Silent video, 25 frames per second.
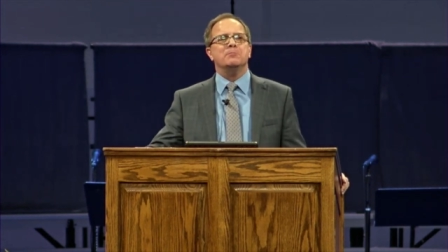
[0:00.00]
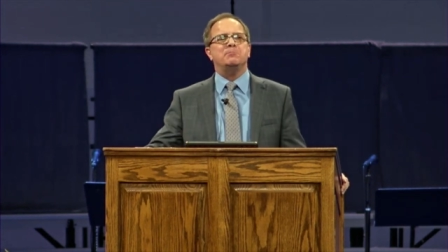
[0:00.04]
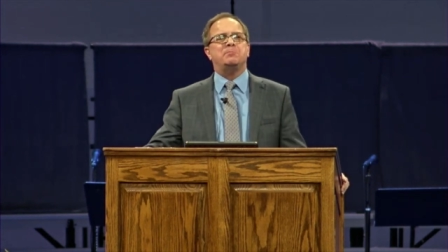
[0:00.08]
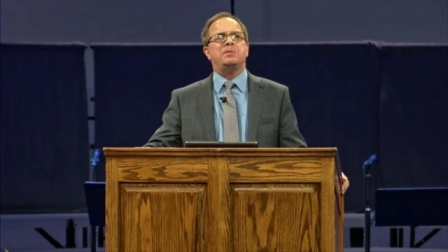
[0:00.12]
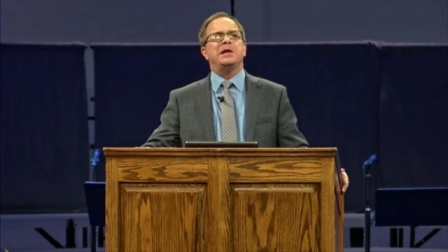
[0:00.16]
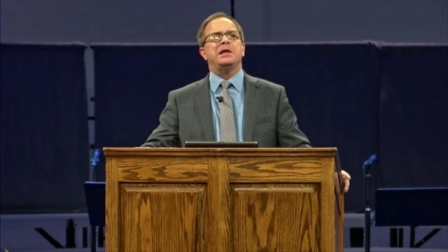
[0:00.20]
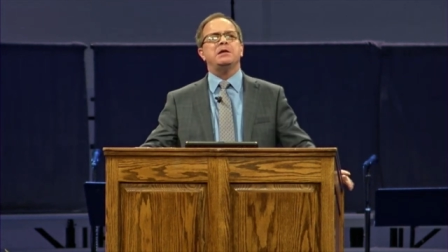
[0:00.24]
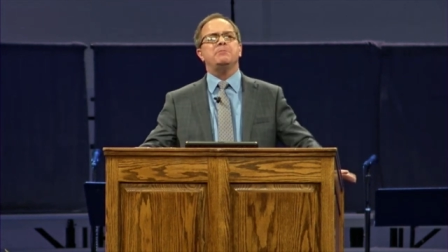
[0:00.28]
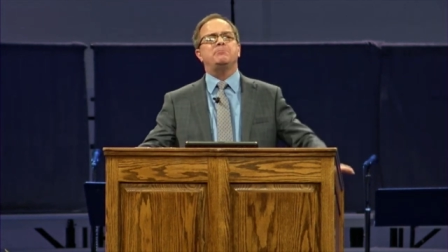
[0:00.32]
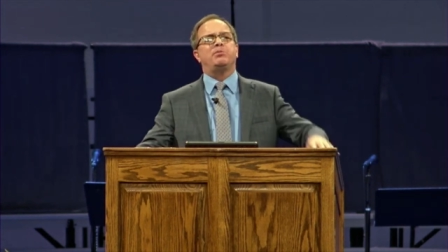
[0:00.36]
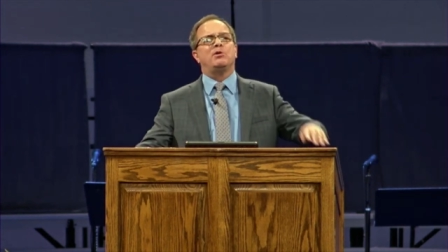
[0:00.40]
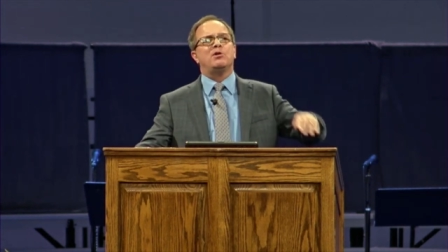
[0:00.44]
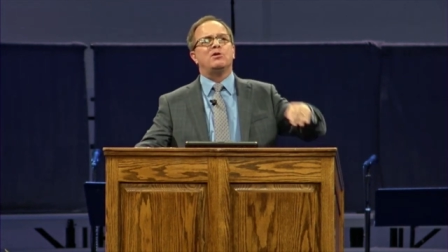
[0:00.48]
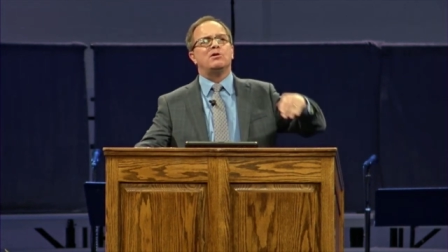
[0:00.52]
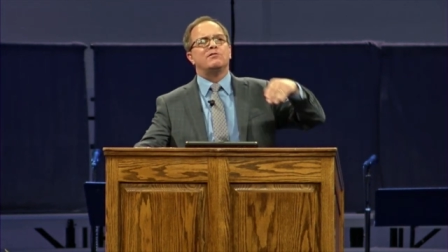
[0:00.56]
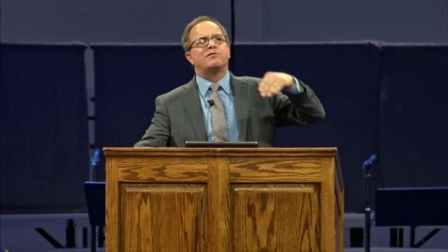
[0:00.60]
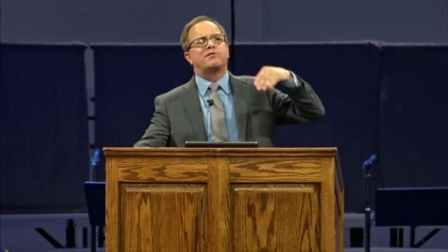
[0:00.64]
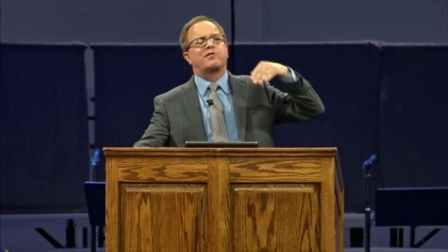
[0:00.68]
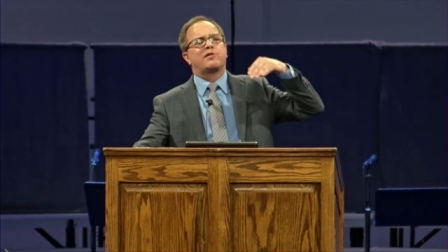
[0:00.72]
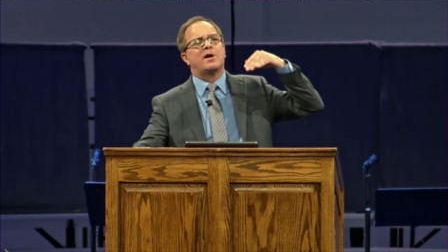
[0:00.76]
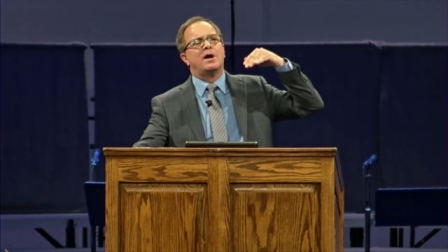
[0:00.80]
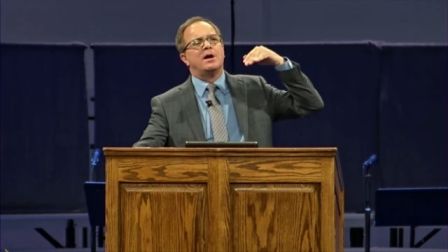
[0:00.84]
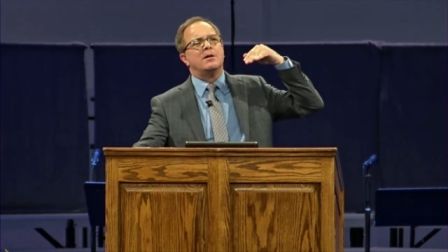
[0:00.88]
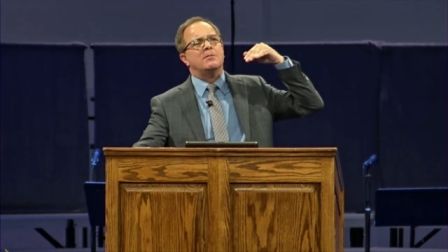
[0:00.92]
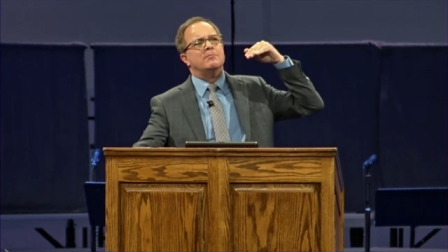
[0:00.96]
people
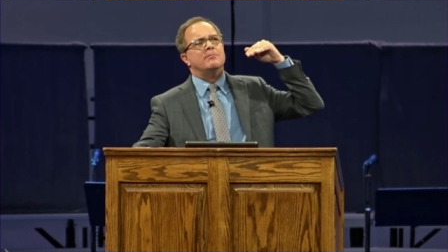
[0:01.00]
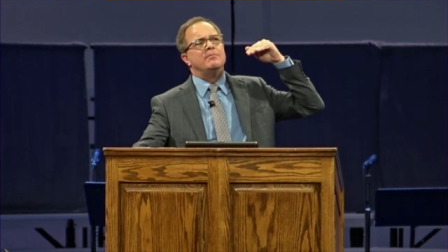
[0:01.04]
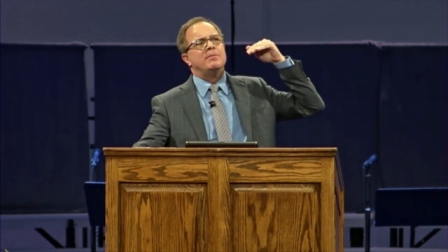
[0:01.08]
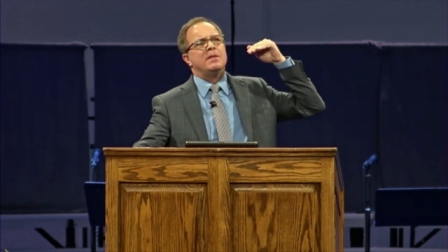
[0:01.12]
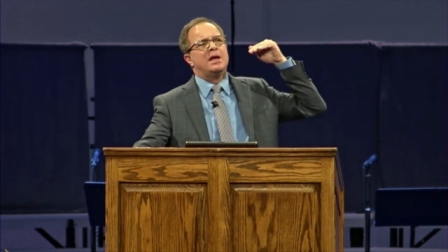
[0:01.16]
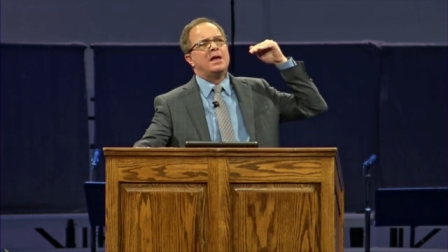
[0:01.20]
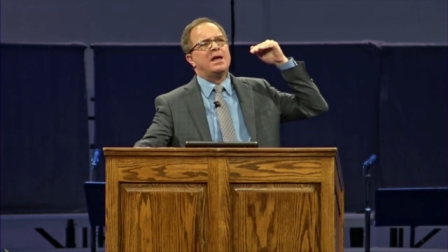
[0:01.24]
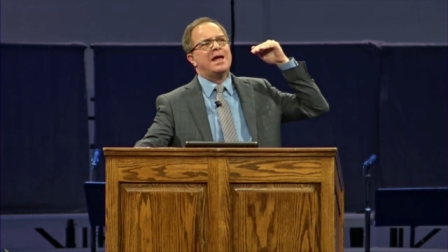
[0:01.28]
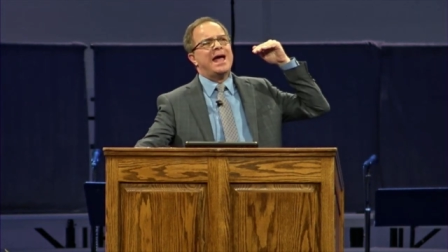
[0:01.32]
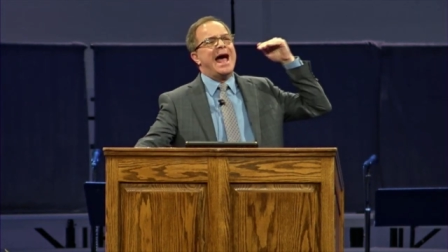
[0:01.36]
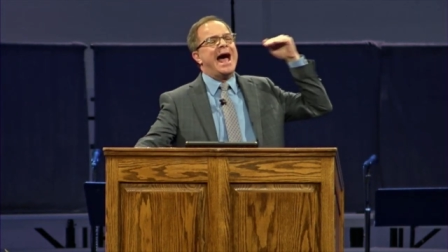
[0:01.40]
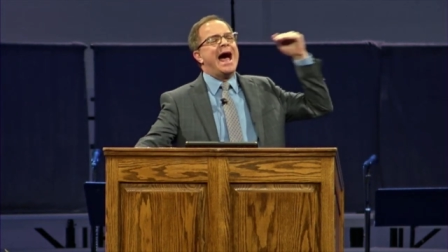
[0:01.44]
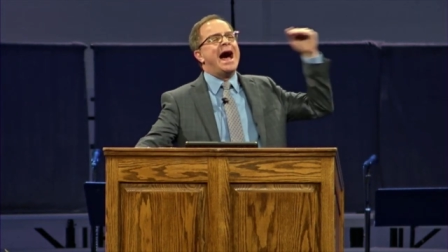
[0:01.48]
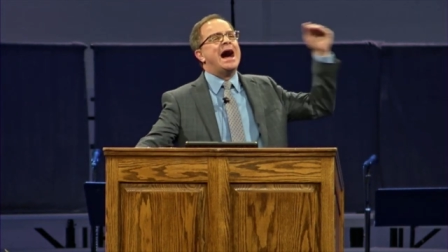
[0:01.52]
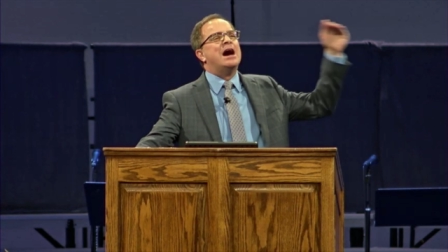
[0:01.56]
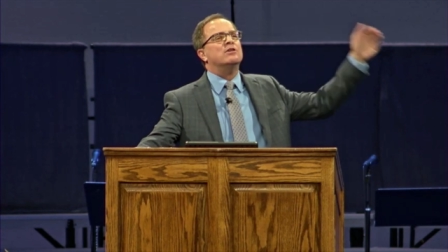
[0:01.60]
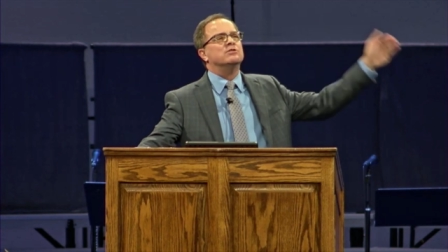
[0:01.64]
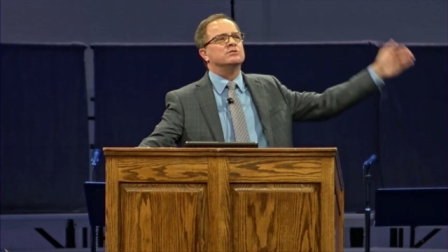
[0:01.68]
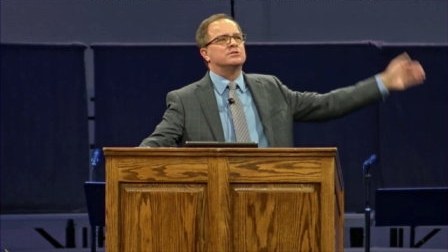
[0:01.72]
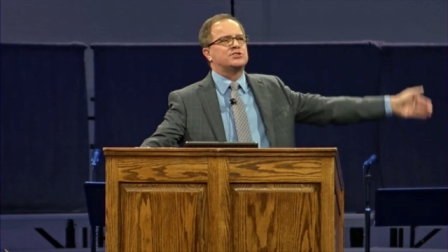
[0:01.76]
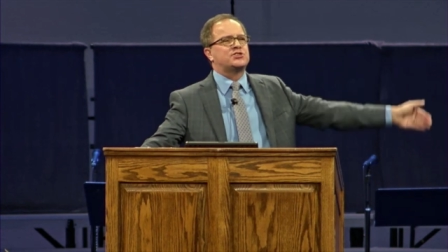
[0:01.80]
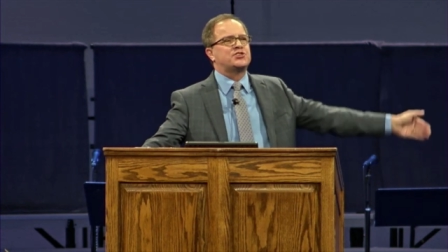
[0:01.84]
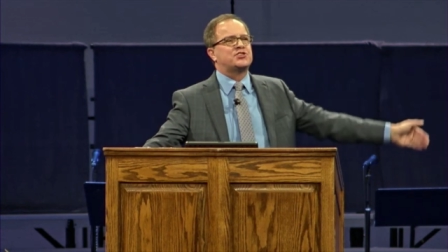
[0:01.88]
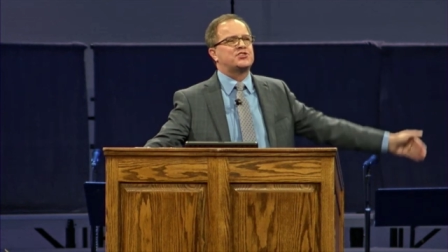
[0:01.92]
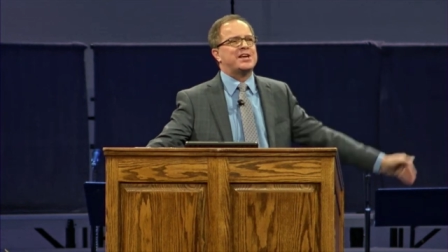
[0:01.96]
from
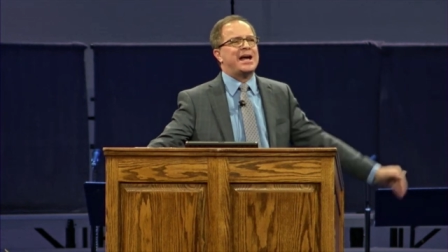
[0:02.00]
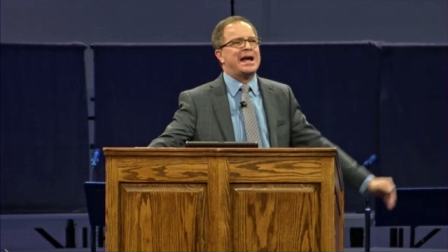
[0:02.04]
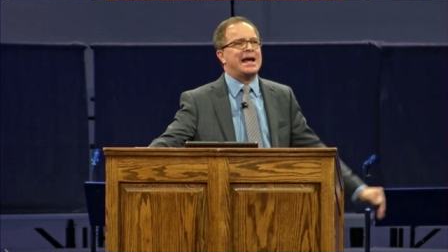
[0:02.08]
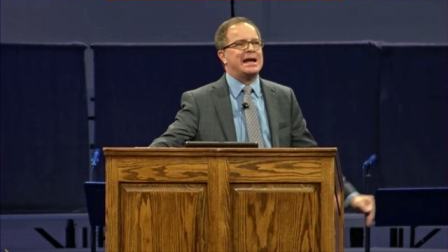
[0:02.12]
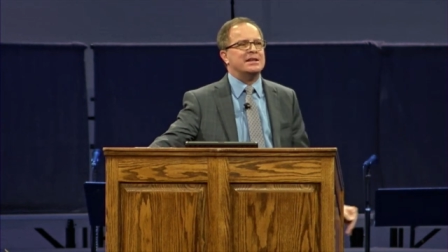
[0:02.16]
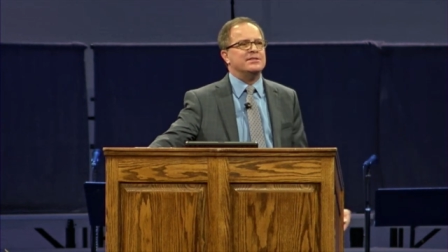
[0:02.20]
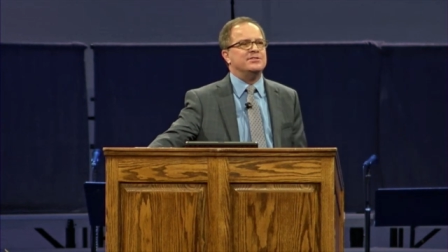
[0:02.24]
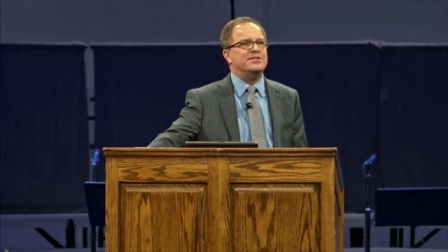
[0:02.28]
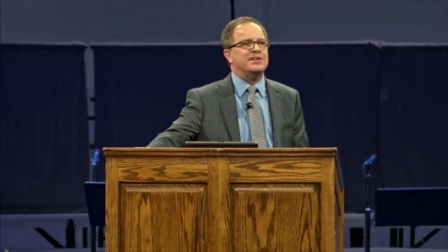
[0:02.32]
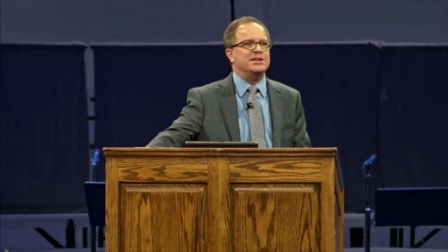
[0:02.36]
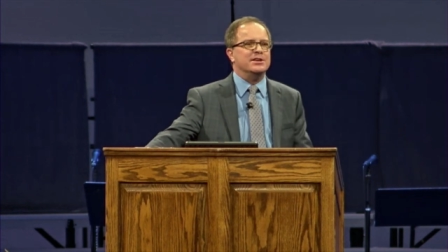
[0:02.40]
outside